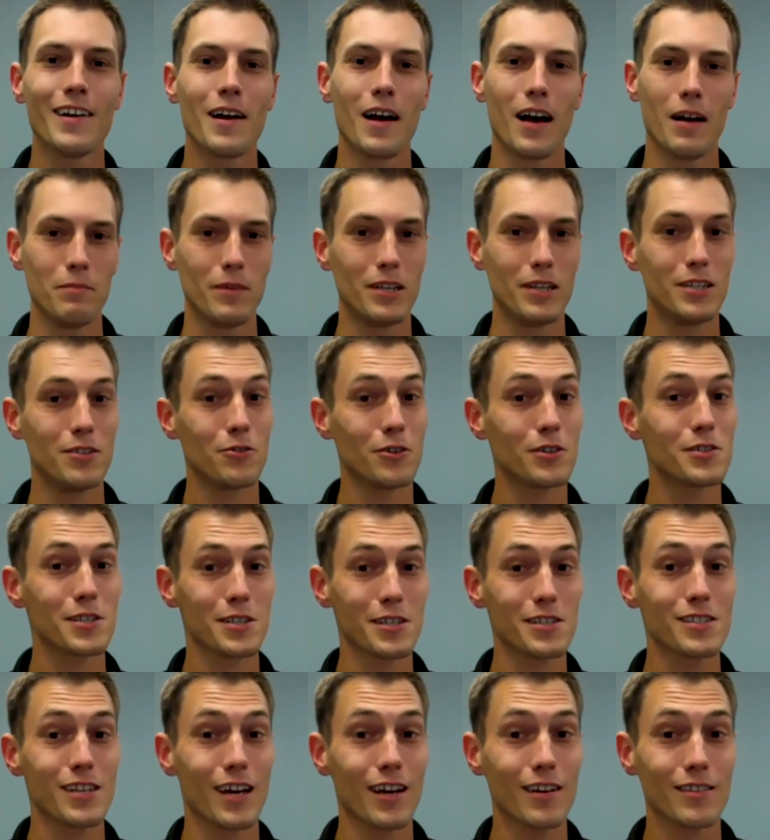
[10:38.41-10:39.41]
I've been doing
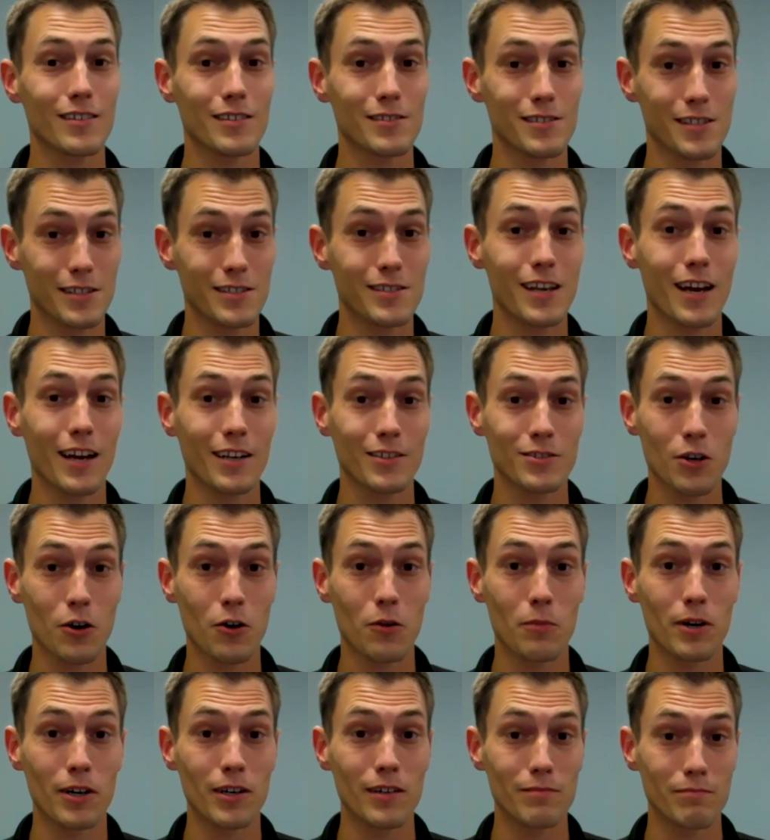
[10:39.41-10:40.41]
it since
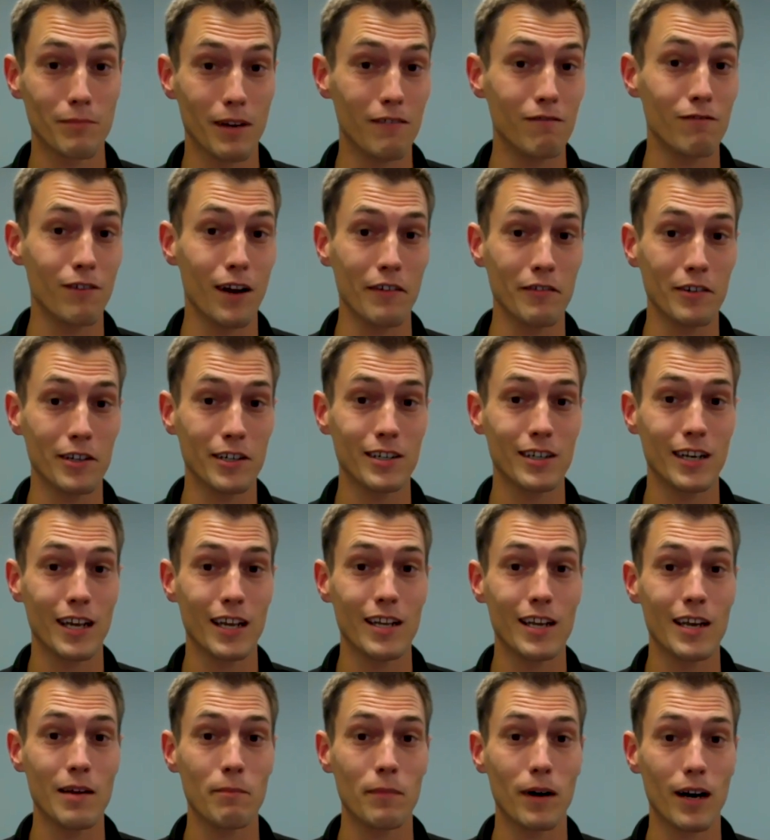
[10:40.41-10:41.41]
October, made
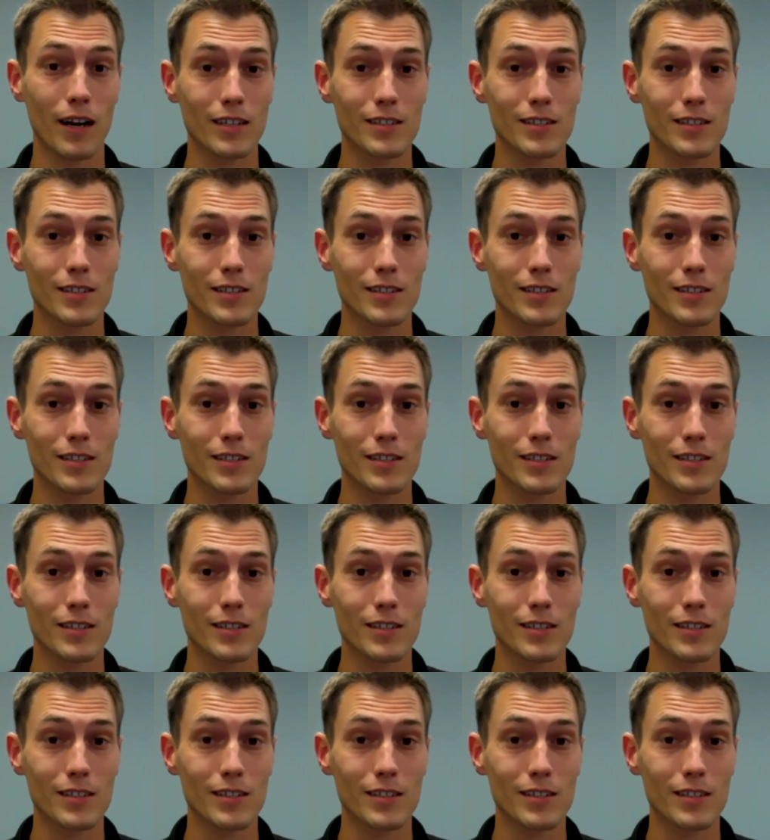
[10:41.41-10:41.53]
$588,